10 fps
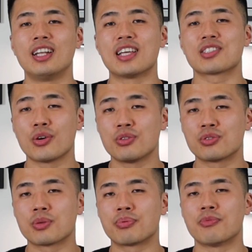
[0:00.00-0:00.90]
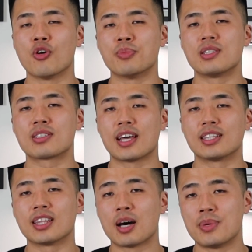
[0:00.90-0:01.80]
let's go into the performance
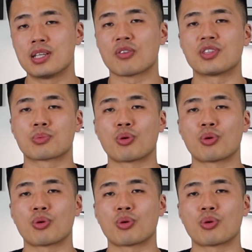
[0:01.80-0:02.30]
and the numbers of this